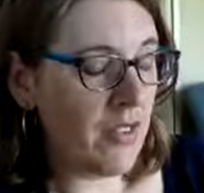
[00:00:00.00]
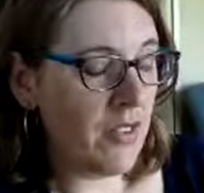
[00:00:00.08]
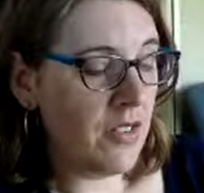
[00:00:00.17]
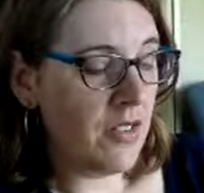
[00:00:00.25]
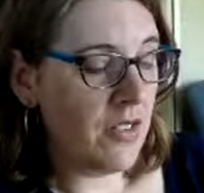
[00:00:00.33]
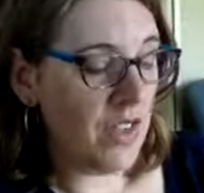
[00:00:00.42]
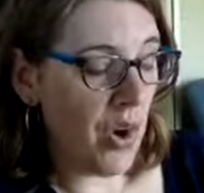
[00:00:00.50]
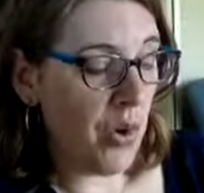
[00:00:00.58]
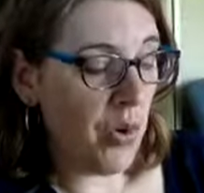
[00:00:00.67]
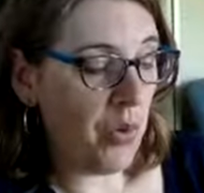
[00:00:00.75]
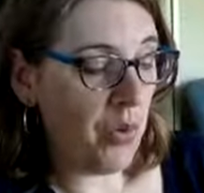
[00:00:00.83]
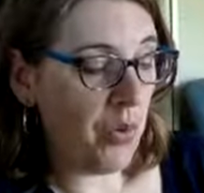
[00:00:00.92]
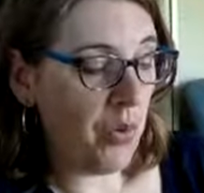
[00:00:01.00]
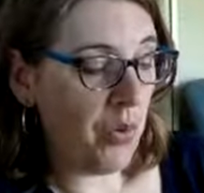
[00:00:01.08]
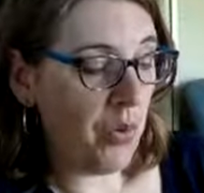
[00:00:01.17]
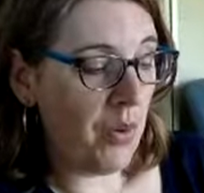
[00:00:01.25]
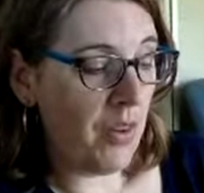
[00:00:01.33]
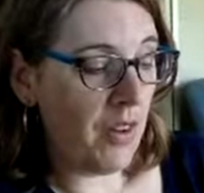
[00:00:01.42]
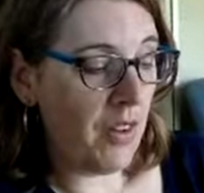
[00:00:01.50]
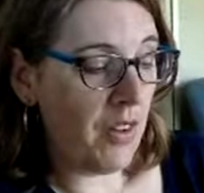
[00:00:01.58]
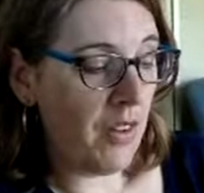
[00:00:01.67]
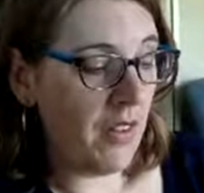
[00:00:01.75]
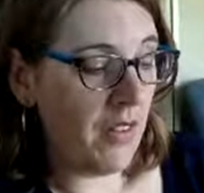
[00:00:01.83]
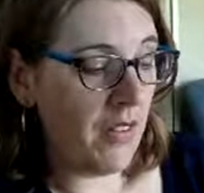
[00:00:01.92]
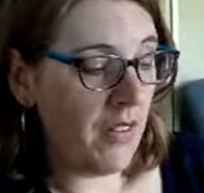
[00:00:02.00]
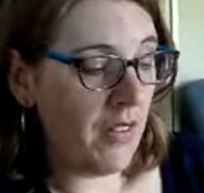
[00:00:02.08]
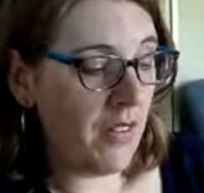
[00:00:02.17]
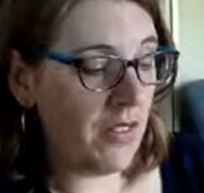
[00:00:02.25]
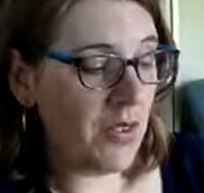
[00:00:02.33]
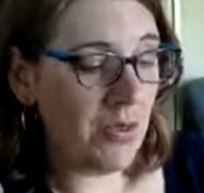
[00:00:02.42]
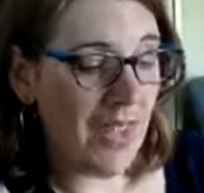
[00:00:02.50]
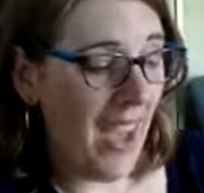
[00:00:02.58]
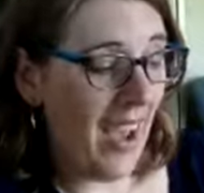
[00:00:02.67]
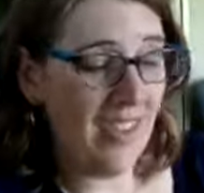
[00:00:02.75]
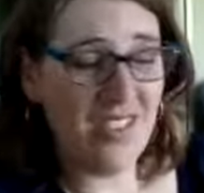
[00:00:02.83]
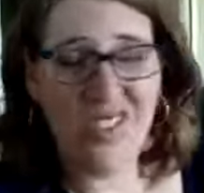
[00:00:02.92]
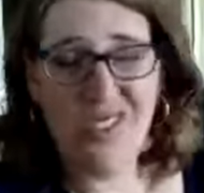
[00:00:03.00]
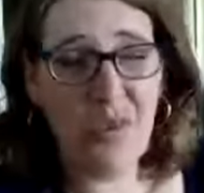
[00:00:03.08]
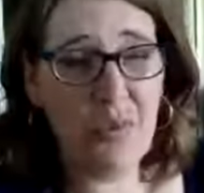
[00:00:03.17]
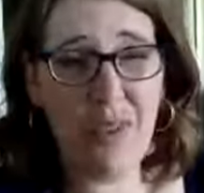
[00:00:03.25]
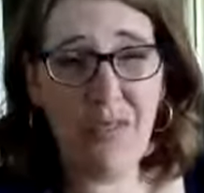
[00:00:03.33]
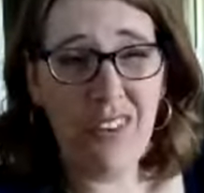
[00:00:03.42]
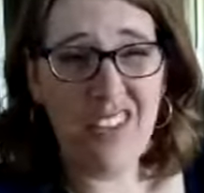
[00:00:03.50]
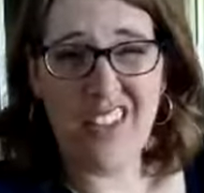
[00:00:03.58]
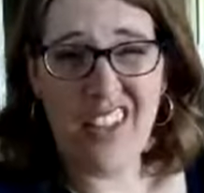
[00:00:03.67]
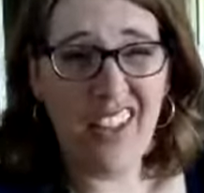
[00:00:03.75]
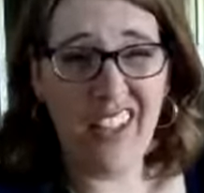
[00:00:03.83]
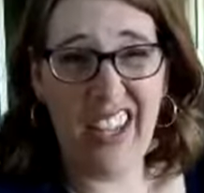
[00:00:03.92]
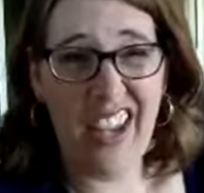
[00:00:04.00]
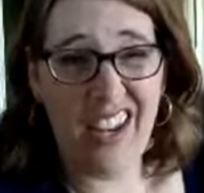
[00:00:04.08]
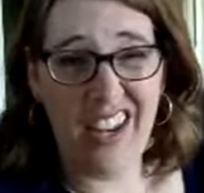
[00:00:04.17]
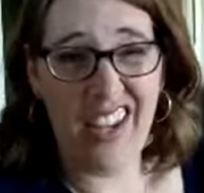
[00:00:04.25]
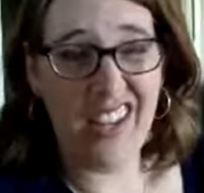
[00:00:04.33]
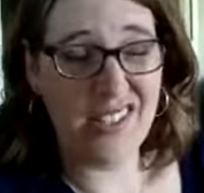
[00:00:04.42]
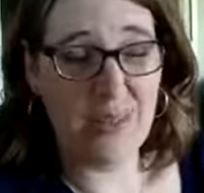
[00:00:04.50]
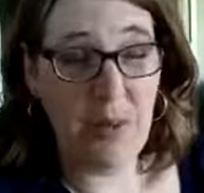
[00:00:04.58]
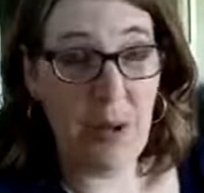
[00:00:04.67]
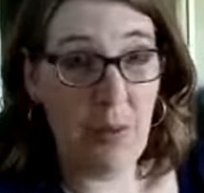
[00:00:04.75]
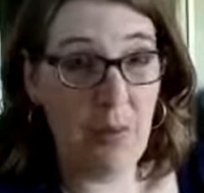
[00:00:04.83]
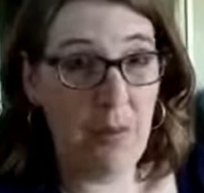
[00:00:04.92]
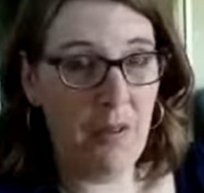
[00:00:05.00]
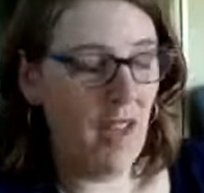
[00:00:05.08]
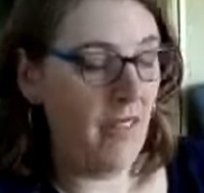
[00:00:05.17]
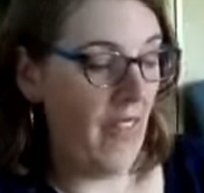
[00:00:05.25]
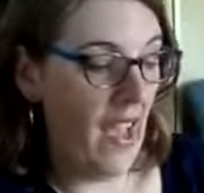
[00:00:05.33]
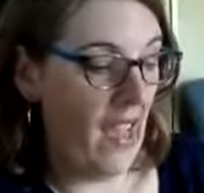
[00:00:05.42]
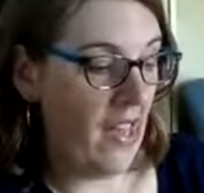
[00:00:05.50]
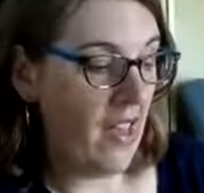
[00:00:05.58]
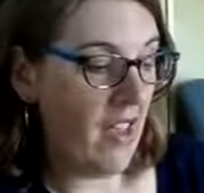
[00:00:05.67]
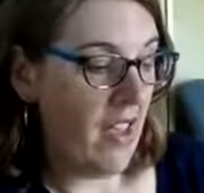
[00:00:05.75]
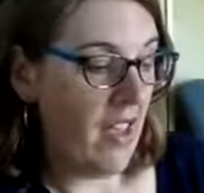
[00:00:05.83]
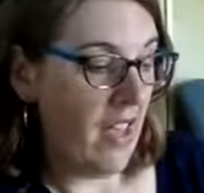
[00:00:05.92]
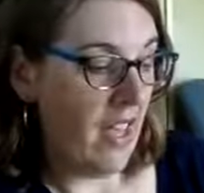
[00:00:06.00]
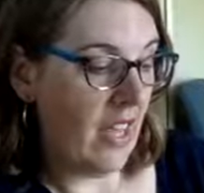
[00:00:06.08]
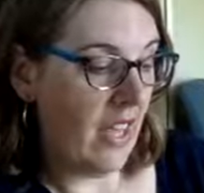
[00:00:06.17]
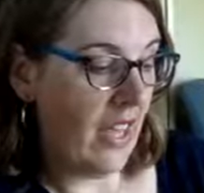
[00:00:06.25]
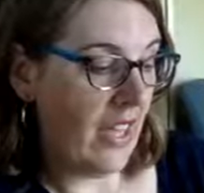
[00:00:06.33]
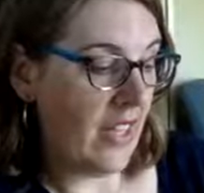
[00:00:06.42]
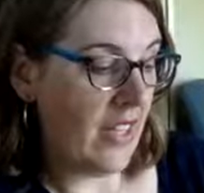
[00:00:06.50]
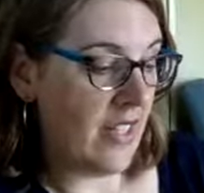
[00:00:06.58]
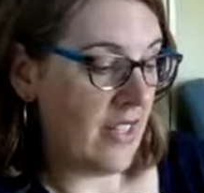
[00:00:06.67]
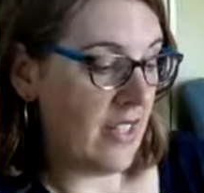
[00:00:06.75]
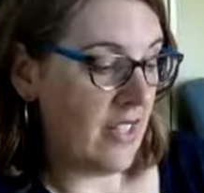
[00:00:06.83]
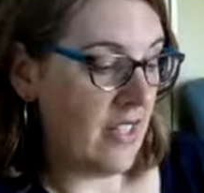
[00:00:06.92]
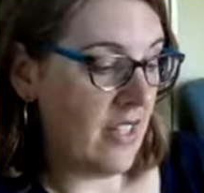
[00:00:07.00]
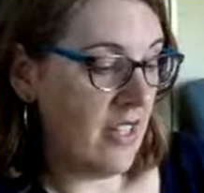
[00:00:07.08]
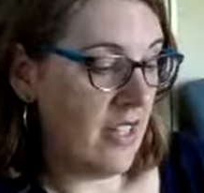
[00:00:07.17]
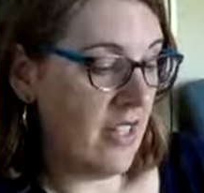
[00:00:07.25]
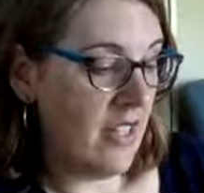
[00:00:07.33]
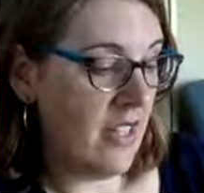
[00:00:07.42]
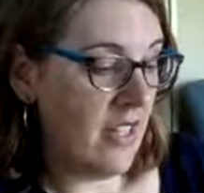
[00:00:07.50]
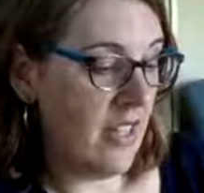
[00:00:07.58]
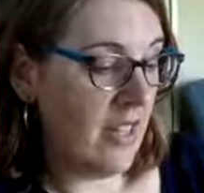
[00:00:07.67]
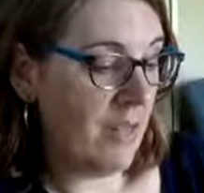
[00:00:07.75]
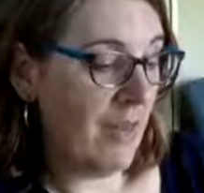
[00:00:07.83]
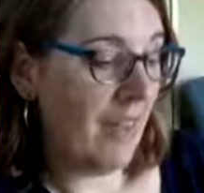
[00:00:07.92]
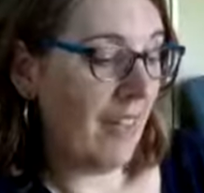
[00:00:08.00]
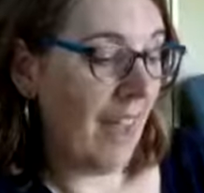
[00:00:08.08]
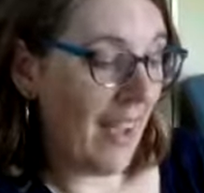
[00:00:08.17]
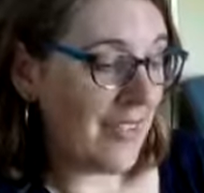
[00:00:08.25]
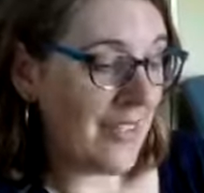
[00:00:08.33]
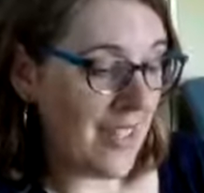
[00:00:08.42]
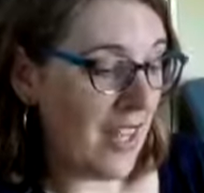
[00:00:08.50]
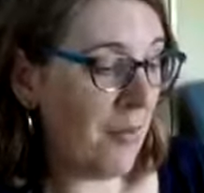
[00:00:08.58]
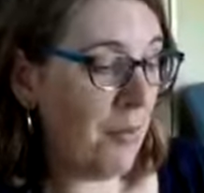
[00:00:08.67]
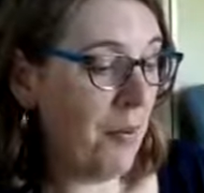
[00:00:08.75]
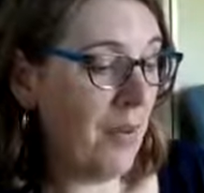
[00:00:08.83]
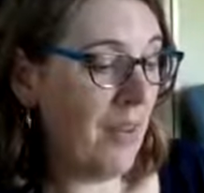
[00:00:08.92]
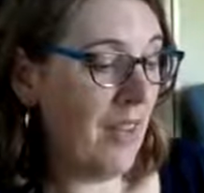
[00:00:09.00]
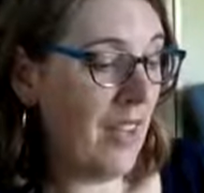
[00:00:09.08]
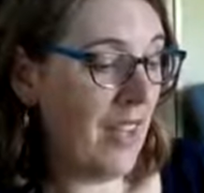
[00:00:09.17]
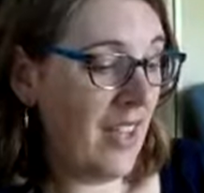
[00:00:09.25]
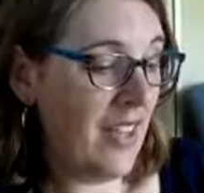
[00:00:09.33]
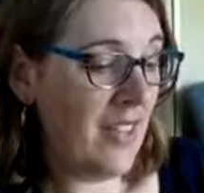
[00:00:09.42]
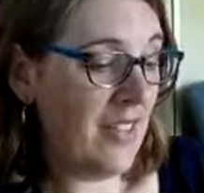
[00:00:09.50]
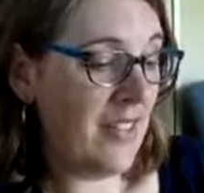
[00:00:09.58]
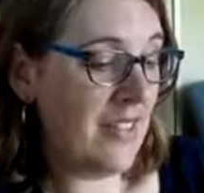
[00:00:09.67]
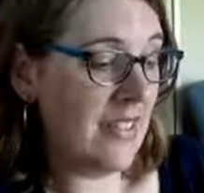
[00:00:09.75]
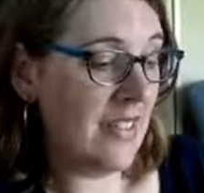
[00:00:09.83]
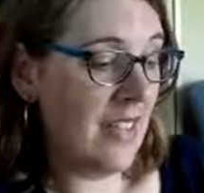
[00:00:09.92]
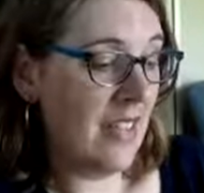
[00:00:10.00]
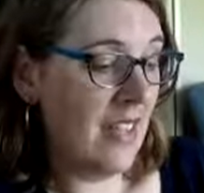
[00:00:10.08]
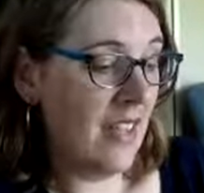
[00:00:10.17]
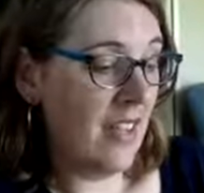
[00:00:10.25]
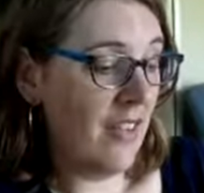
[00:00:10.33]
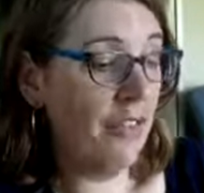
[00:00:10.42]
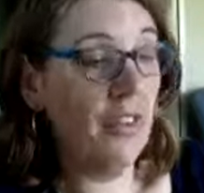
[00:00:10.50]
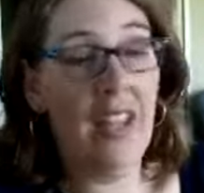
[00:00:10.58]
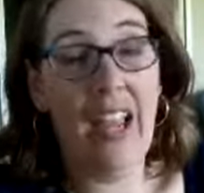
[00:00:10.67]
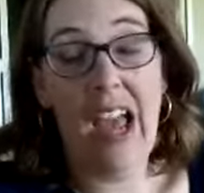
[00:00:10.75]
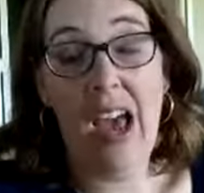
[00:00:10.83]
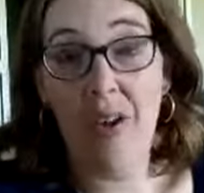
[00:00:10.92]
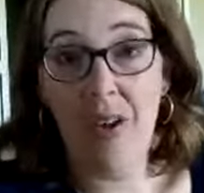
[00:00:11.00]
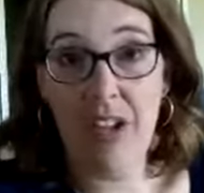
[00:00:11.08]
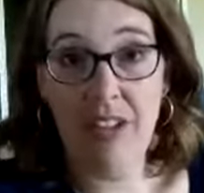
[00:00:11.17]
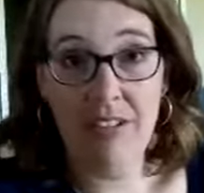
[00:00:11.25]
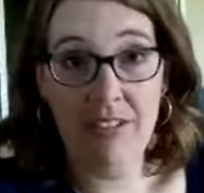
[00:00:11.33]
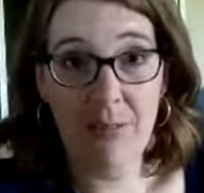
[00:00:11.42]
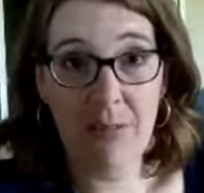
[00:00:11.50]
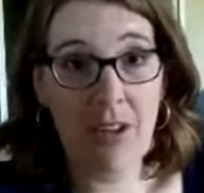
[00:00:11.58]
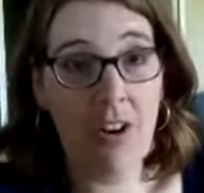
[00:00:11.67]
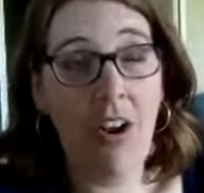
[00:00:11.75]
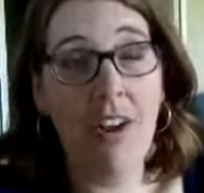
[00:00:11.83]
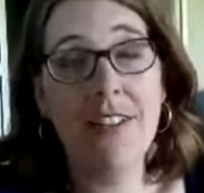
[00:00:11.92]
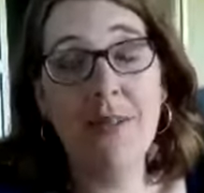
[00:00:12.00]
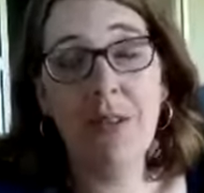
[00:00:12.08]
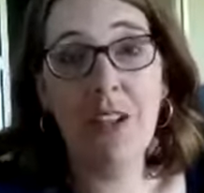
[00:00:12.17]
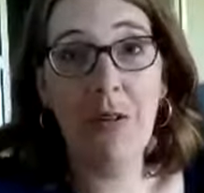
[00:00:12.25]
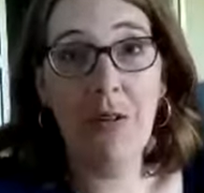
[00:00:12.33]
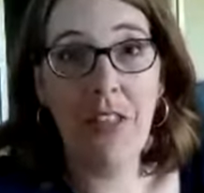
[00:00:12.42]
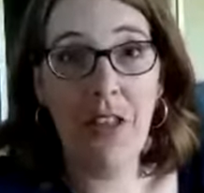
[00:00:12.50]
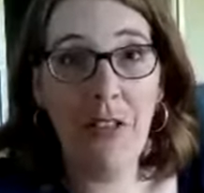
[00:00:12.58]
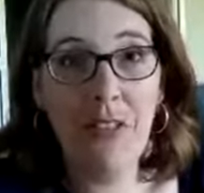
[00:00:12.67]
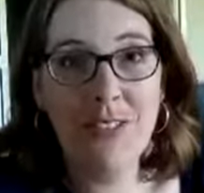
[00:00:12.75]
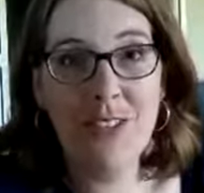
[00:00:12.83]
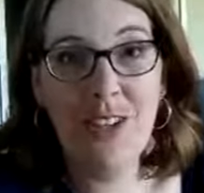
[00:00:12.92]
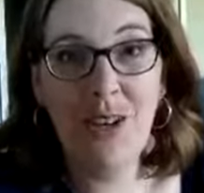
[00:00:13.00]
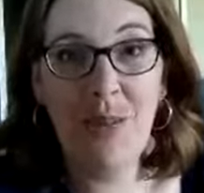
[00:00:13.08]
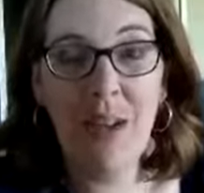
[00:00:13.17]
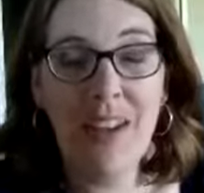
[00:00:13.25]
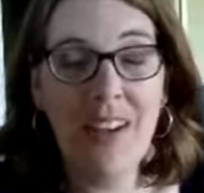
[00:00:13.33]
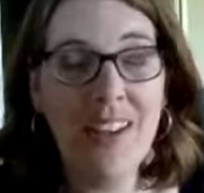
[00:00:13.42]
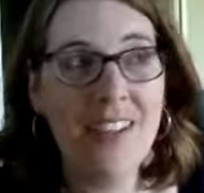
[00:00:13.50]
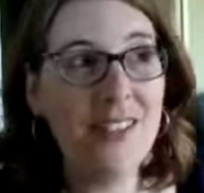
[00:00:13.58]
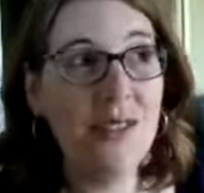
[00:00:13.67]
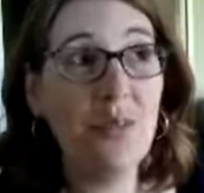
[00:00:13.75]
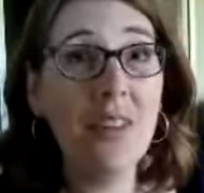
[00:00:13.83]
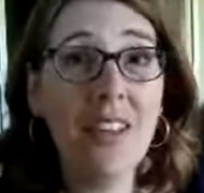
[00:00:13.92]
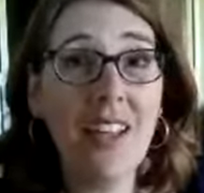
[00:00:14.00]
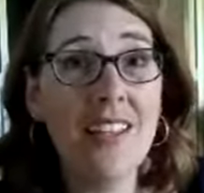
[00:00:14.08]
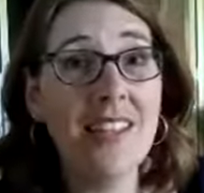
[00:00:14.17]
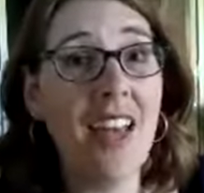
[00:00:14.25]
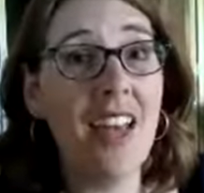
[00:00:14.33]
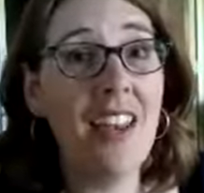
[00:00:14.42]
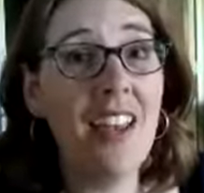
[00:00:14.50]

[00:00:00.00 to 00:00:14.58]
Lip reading: So yeah, just don't be afraid to delegate and get some help on that. And my last tip is for like how to be an awesome leader without losing your mind is to realize that